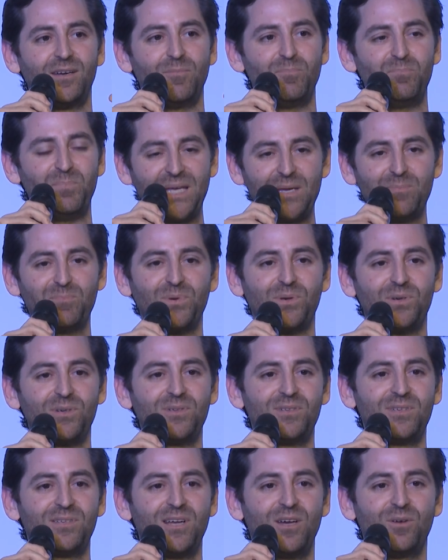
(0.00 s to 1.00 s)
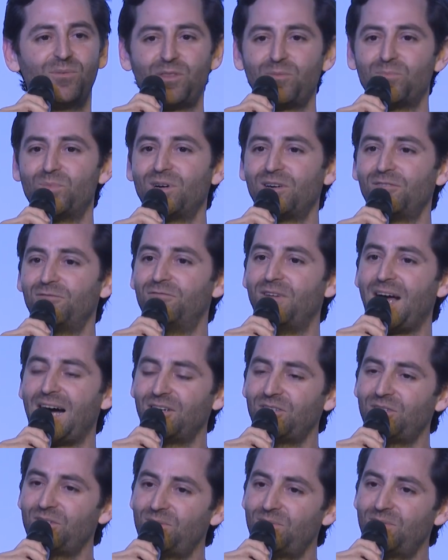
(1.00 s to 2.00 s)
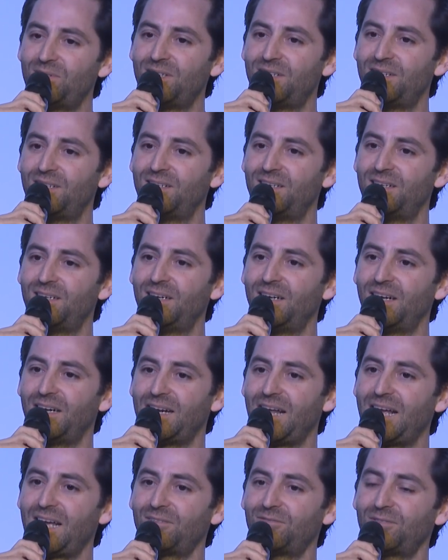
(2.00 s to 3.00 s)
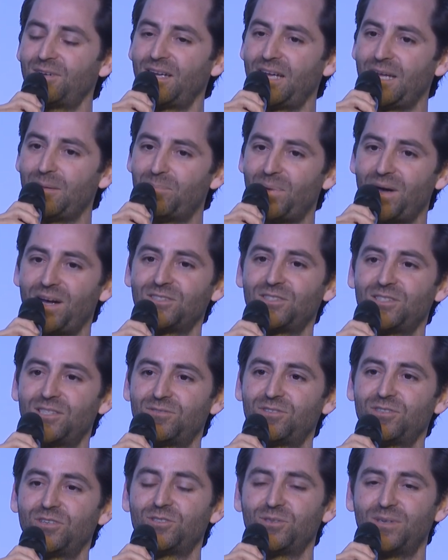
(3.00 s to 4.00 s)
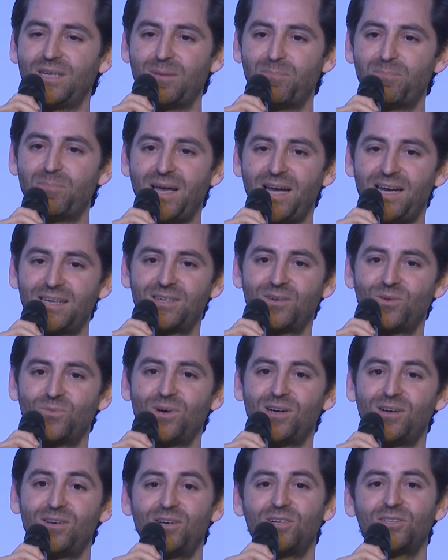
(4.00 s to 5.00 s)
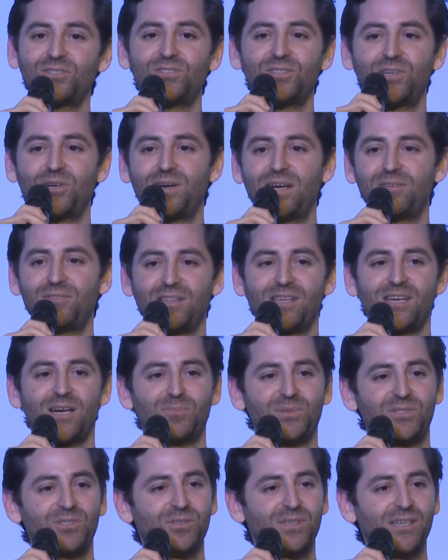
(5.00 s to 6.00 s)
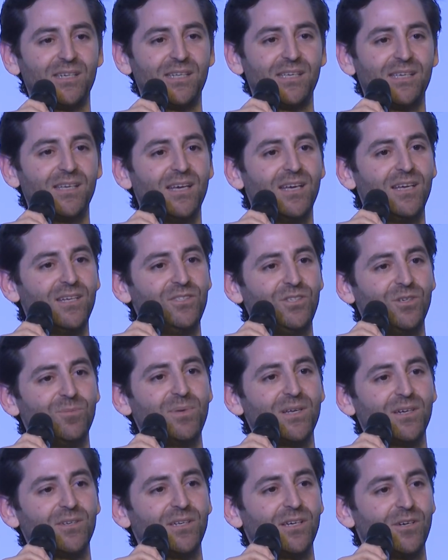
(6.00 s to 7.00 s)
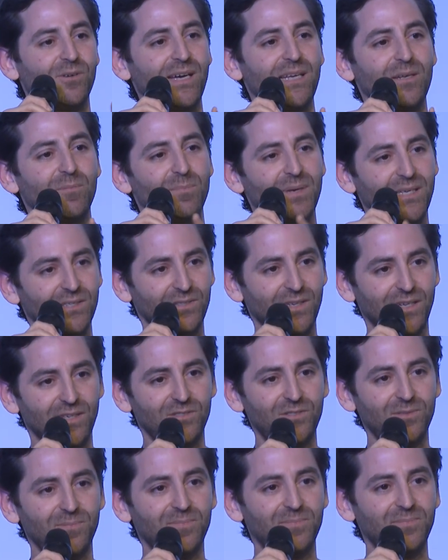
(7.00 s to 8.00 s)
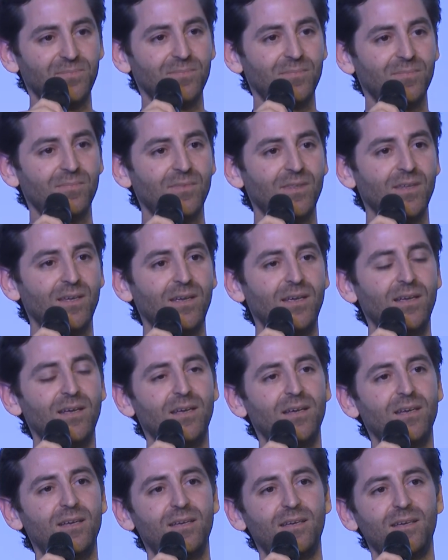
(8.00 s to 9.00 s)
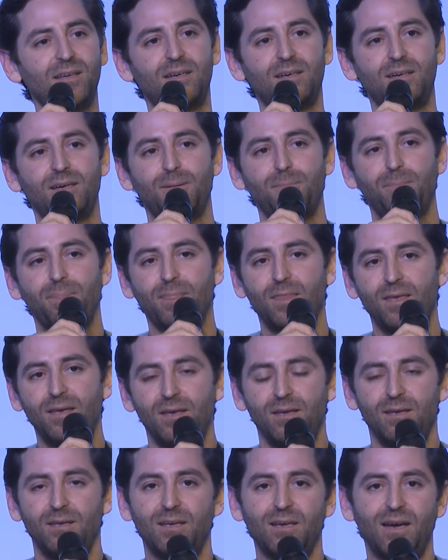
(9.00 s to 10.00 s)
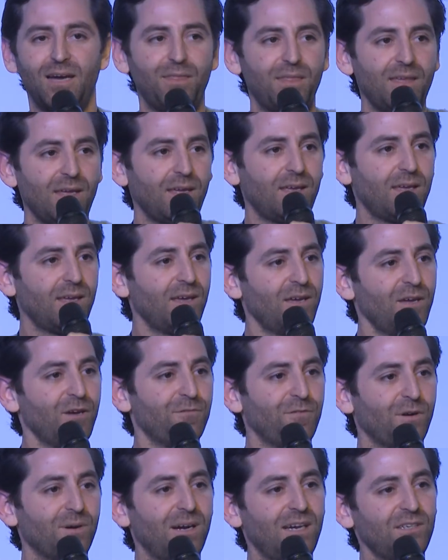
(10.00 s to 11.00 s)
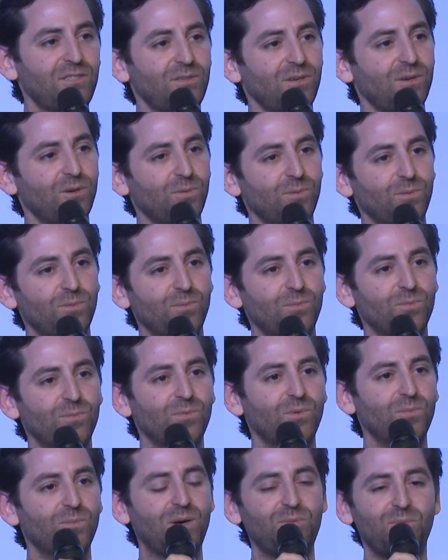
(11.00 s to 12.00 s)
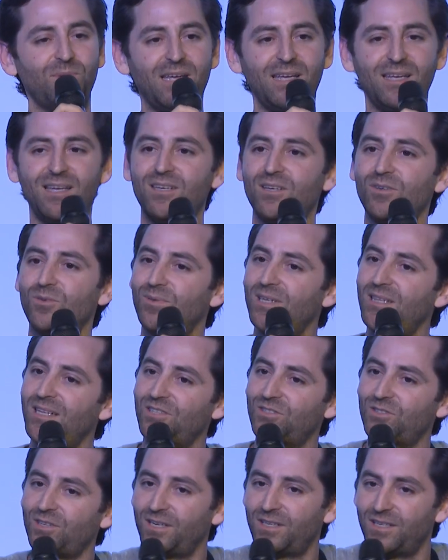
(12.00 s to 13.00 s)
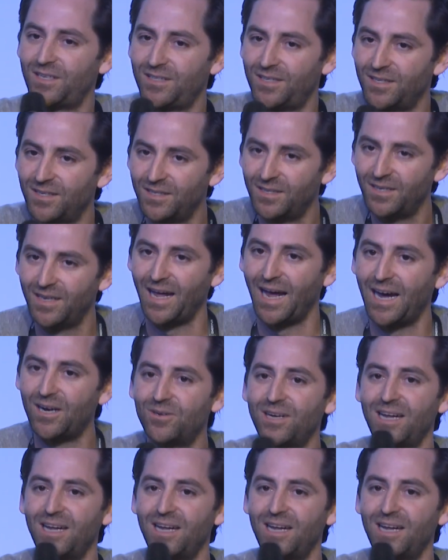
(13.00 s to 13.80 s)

people with more value and have a positive social impact while also having the opportunity to build a great business. I think for us, what we really started out